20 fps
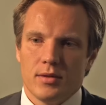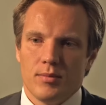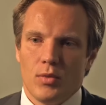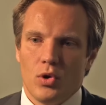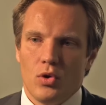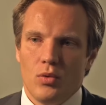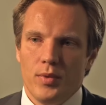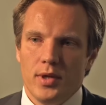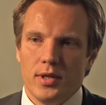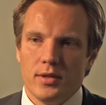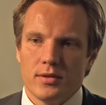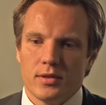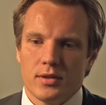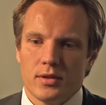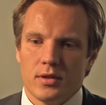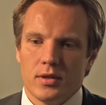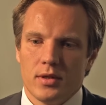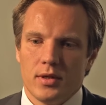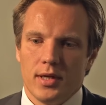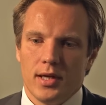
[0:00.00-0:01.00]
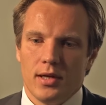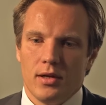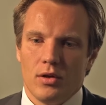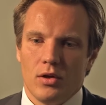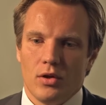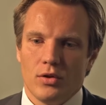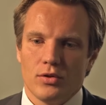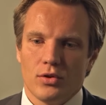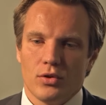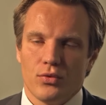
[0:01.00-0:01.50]
the moment,
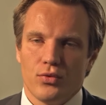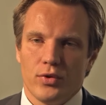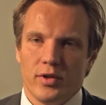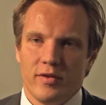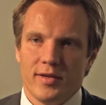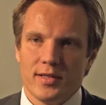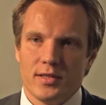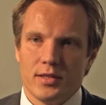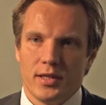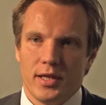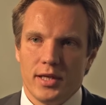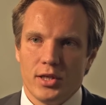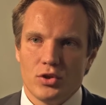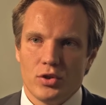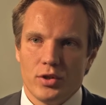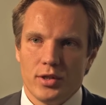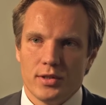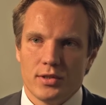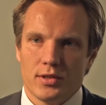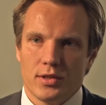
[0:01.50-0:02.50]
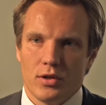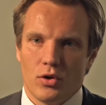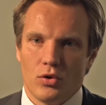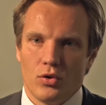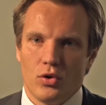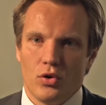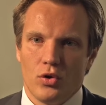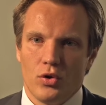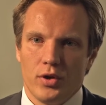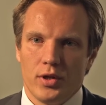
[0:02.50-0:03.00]
lots of investigation is
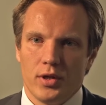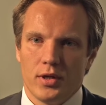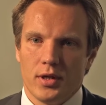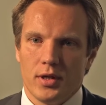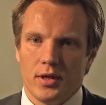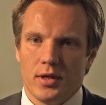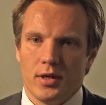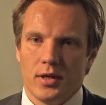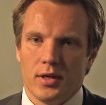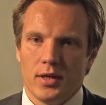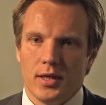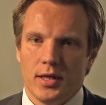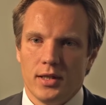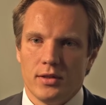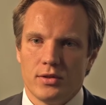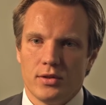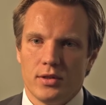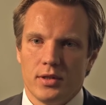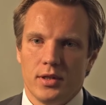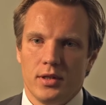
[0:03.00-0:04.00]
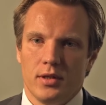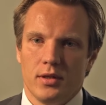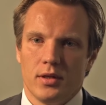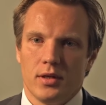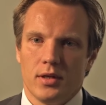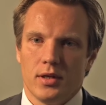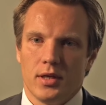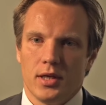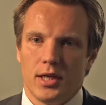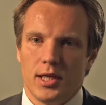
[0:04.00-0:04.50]
ongoing in
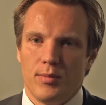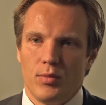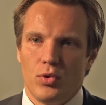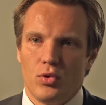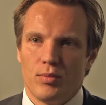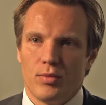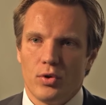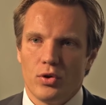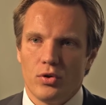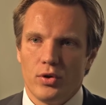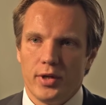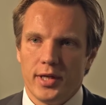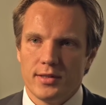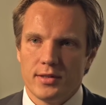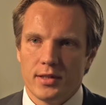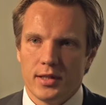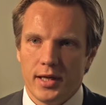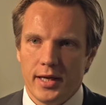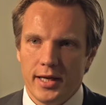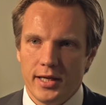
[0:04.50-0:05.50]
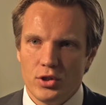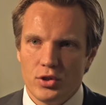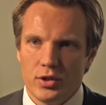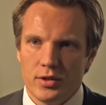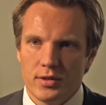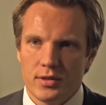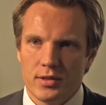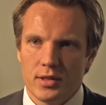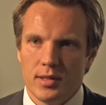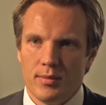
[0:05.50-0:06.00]
immune modulating
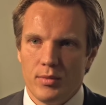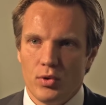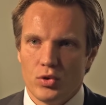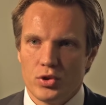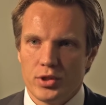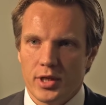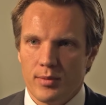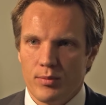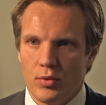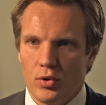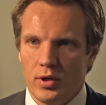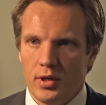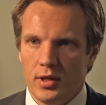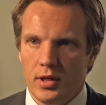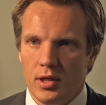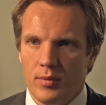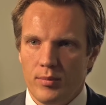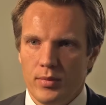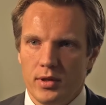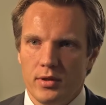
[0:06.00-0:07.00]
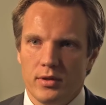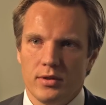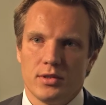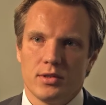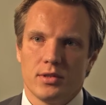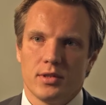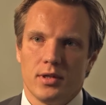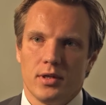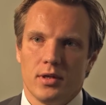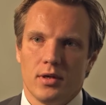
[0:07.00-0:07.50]
agents, immune checkpoint
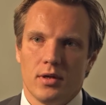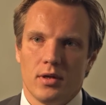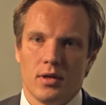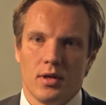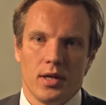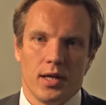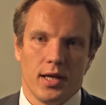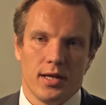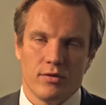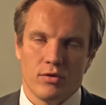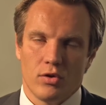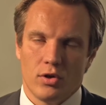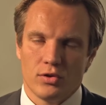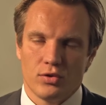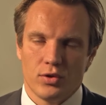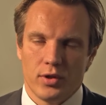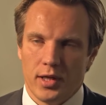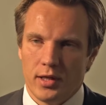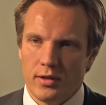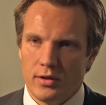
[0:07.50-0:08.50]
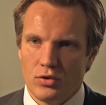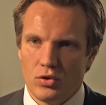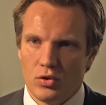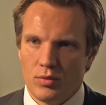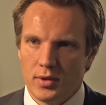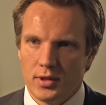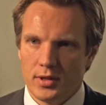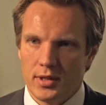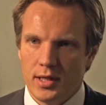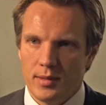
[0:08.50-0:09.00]
inhibitors, as also in other
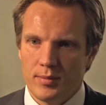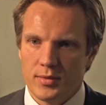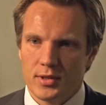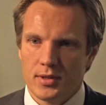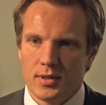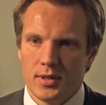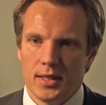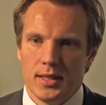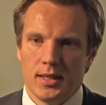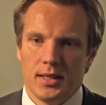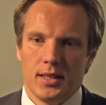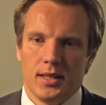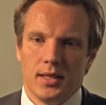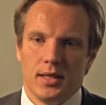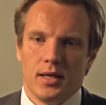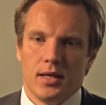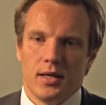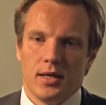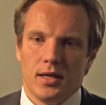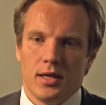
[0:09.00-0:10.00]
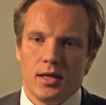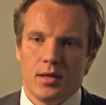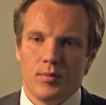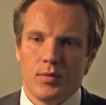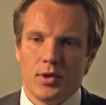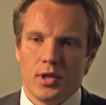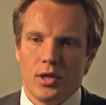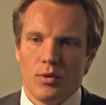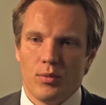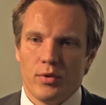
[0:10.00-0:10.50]
tumor types.
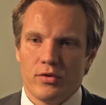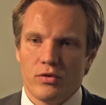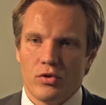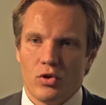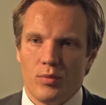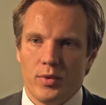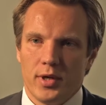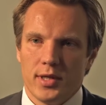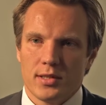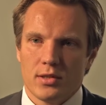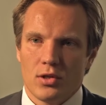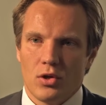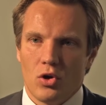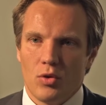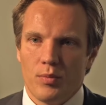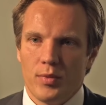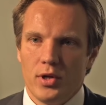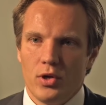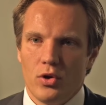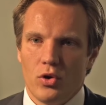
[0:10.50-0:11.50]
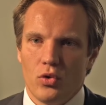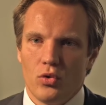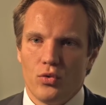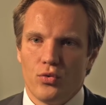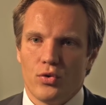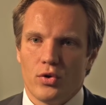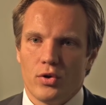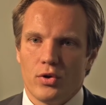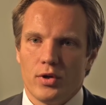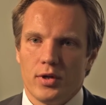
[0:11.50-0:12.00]
Glioblastoma has long been known
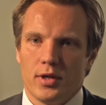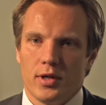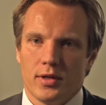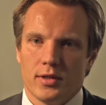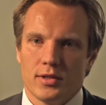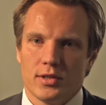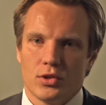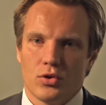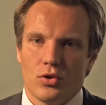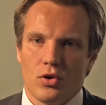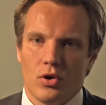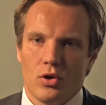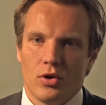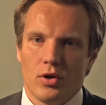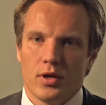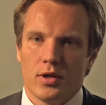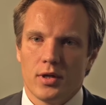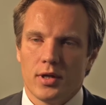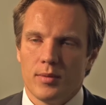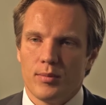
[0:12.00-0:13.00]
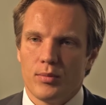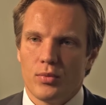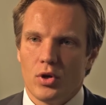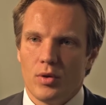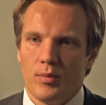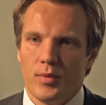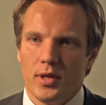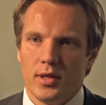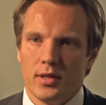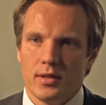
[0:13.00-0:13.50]
for a strong and
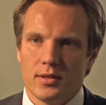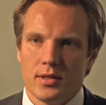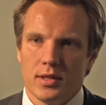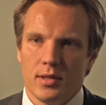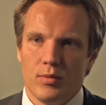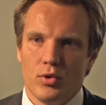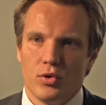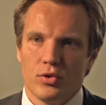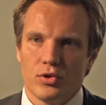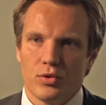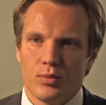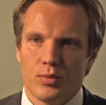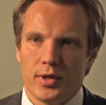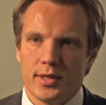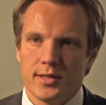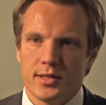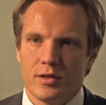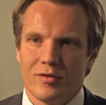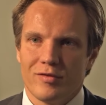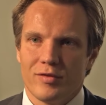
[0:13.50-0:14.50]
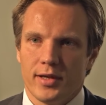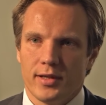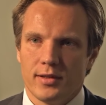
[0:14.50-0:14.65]
prominent immunosuppressive